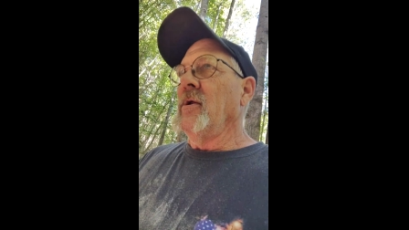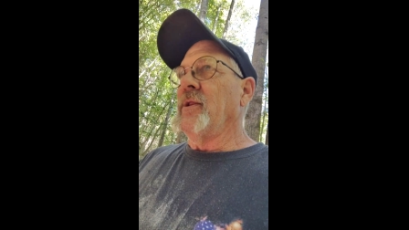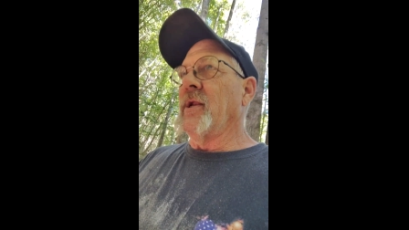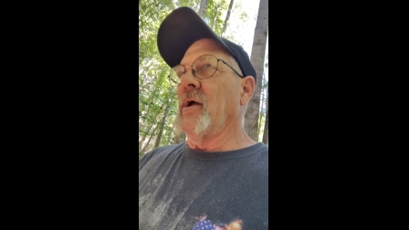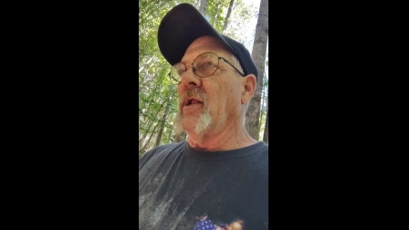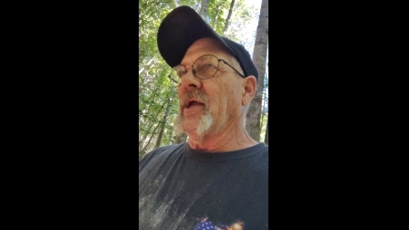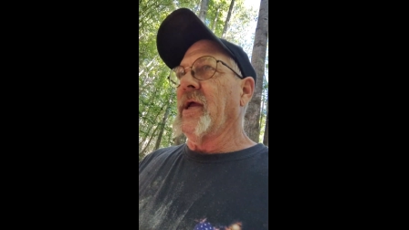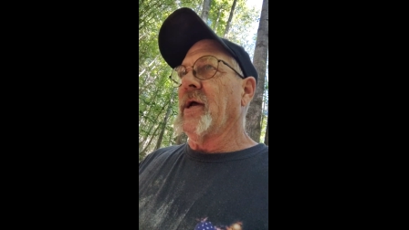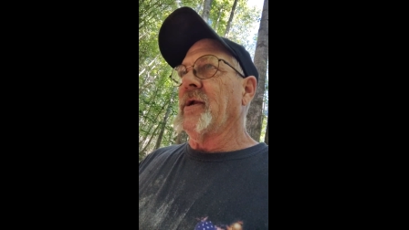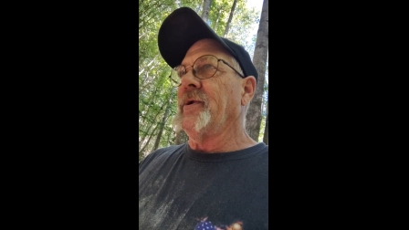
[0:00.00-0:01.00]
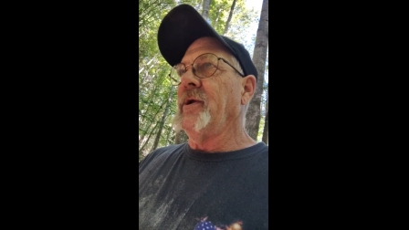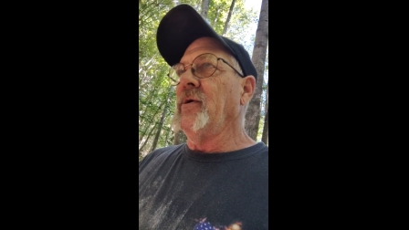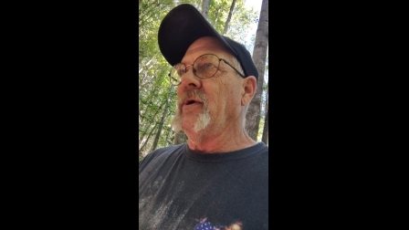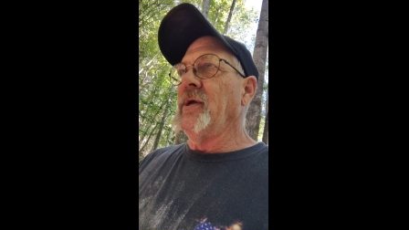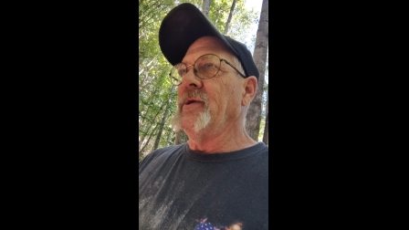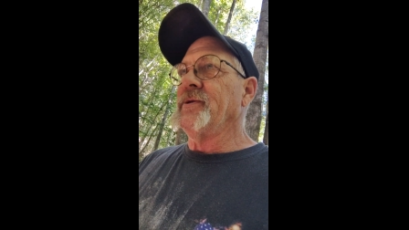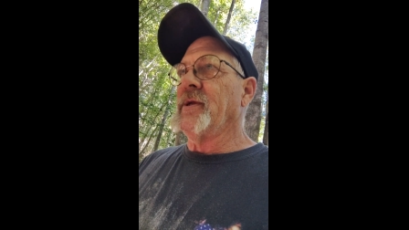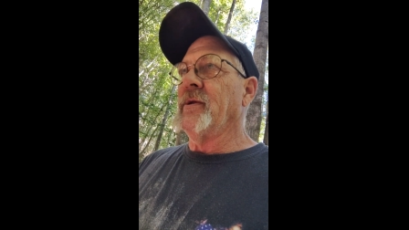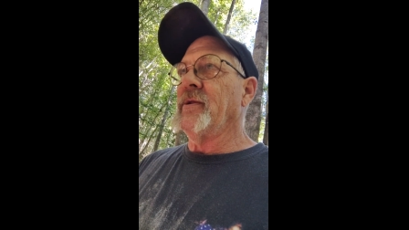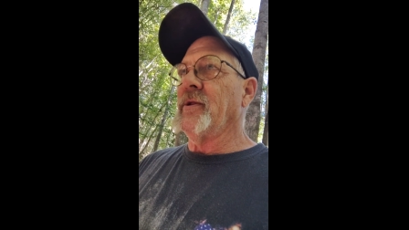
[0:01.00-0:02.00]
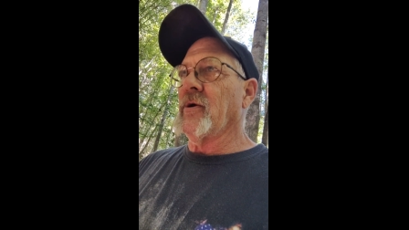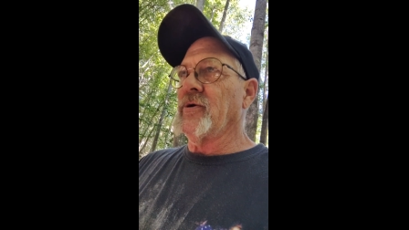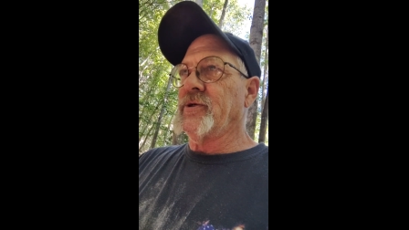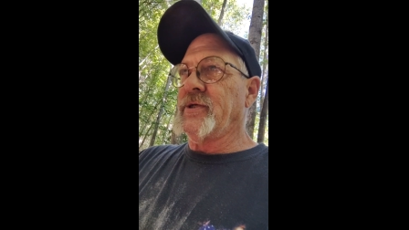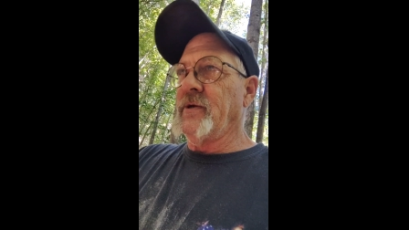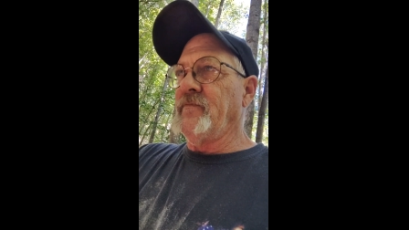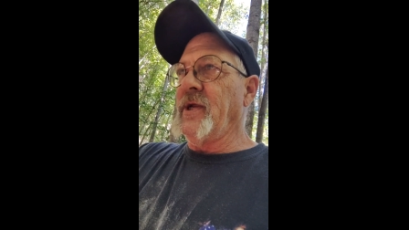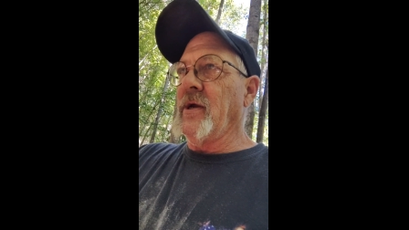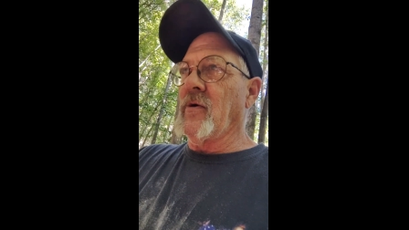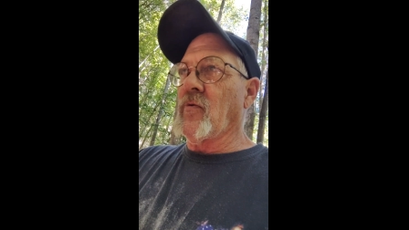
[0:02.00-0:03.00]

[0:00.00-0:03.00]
then all I got to do is, there should be a